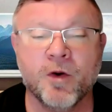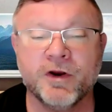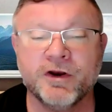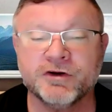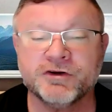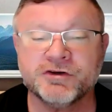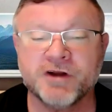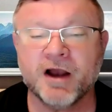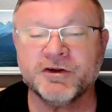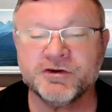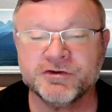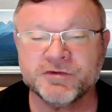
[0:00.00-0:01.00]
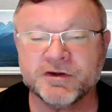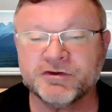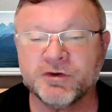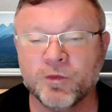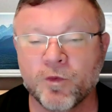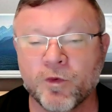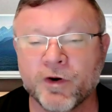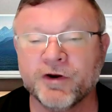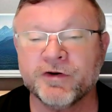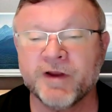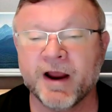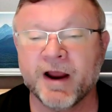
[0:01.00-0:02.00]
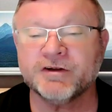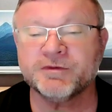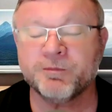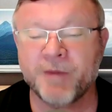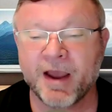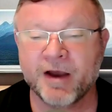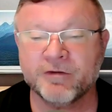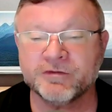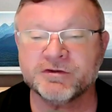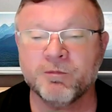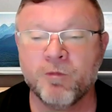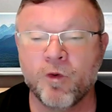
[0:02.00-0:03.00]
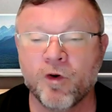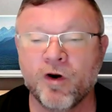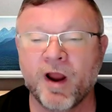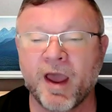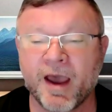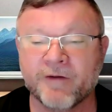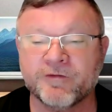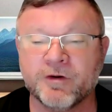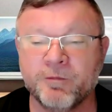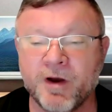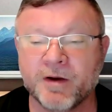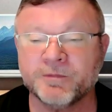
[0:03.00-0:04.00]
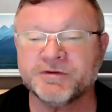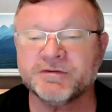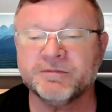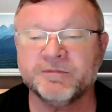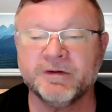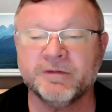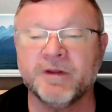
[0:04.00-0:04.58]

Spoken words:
When your shocks or struts are worn, your tires bounce more after bumps.